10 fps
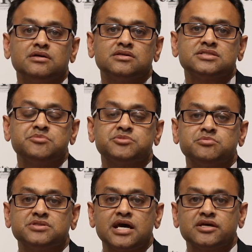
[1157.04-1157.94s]

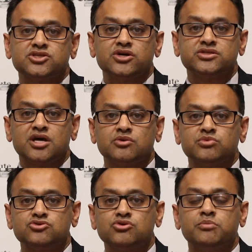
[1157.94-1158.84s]
symptoms they associated
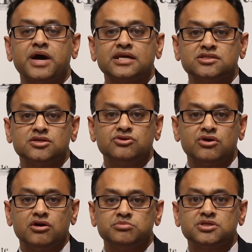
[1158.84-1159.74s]
with traumatic
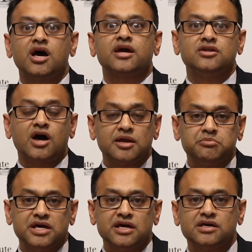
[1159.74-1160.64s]
syndromes like
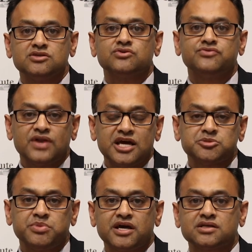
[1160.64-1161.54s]
nightmares or
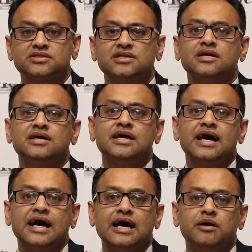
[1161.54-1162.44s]
flashbacks,
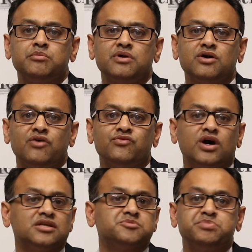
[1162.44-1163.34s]
of
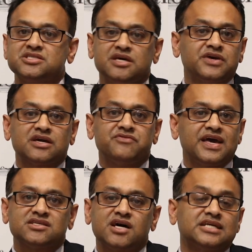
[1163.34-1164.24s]
what specific
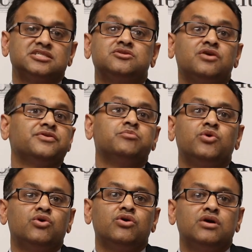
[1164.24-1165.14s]
events. I guess it's often
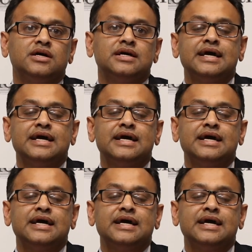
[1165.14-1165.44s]
more